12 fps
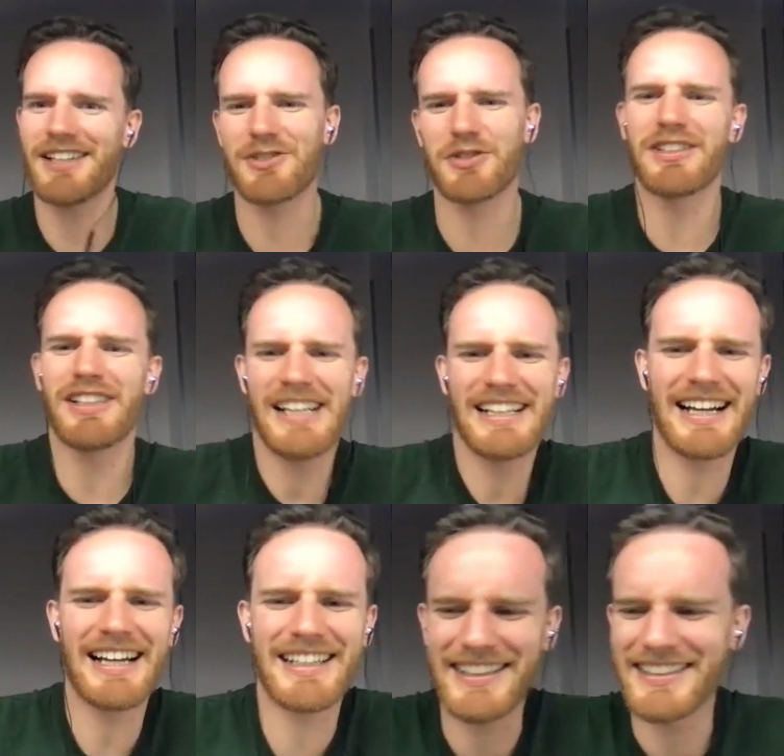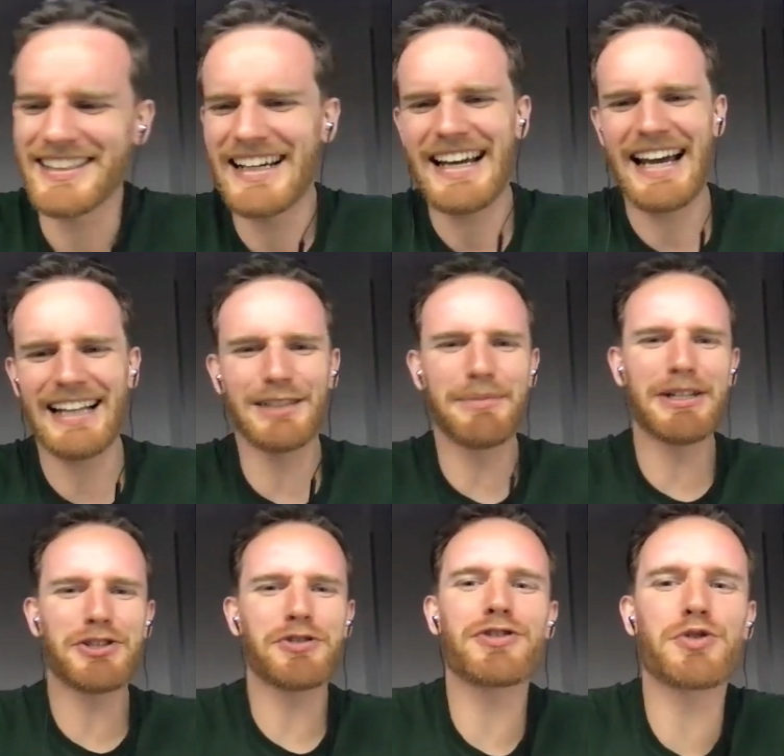okay. So kind of like a mm.
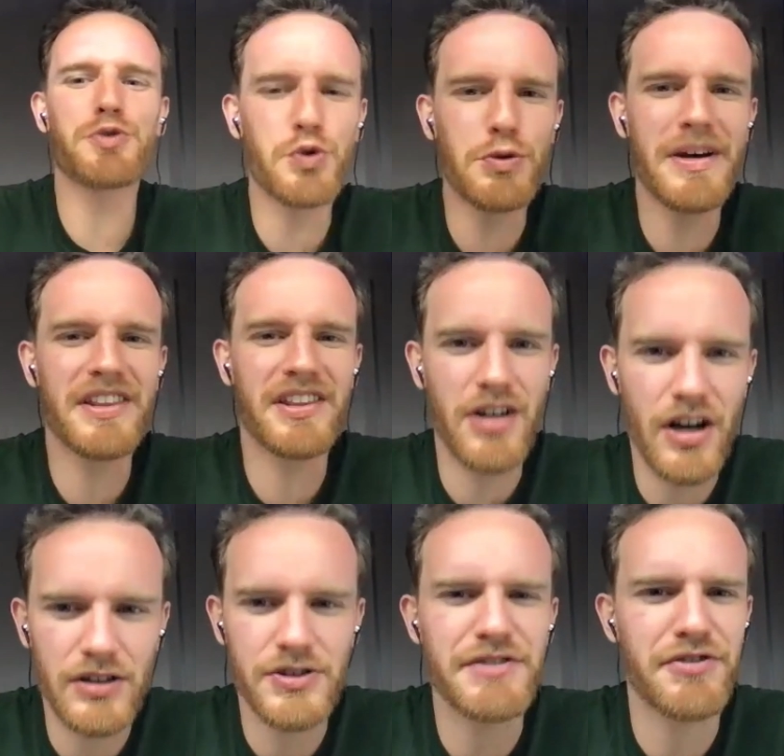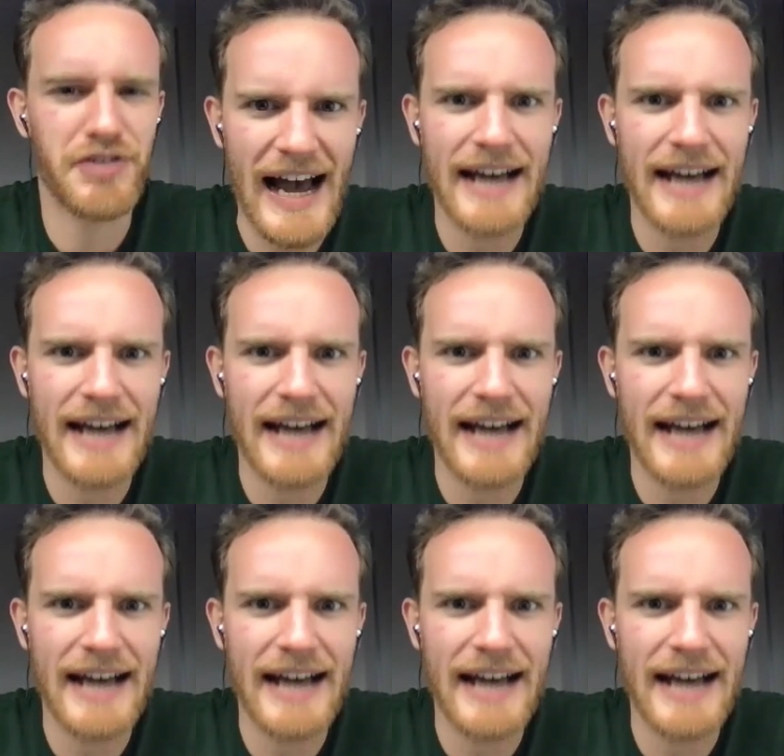elementary school methodology for